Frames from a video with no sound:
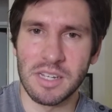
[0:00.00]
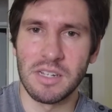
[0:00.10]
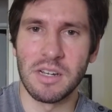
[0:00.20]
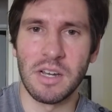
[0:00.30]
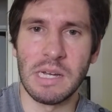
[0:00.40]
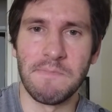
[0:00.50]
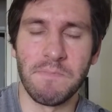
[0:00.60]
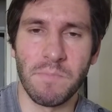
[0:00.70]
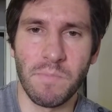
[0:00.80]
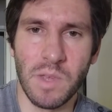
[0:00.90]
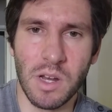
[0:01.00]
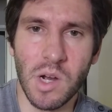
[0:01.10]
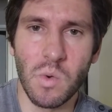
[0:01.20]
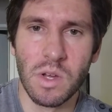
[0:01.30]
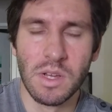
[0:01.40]
And, um, you
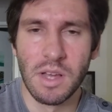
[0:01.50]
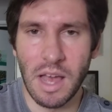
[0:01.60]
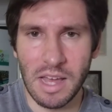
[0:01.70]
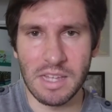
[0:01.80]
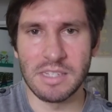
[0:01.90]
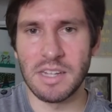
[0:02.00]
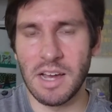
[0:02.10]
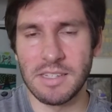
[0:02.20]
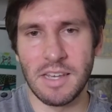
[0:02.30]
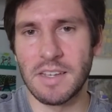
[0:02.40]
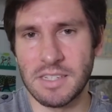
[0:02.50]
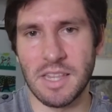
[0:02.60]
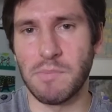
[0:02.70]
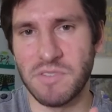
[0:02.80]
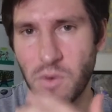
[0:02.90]
know, as I take
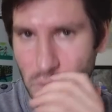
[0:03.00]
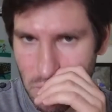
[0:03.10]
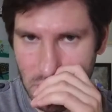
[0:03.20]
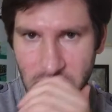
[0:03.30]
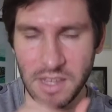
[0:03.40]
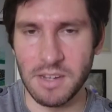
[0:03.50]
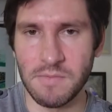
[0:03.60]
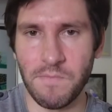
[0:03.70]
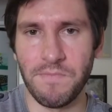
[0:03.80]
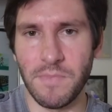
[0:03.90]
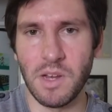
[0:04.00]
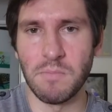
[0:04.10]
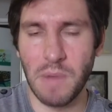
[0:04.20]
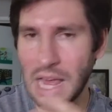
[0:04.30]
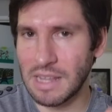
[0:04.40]
steps forward in, you know,
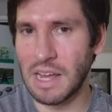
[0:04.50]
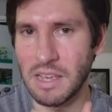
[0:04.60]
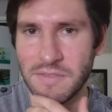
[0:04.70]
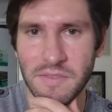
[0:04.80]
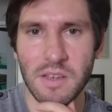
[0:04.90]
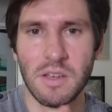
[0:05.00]
my life,